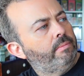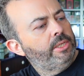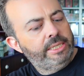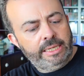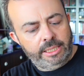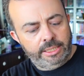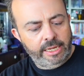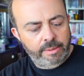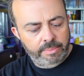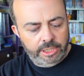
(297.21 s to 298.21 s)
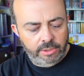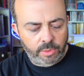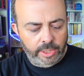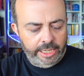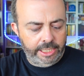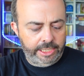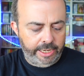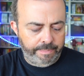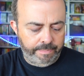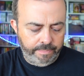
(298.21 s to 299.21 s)
Is that the same? It's not quite the
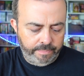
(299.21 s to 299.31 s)
same.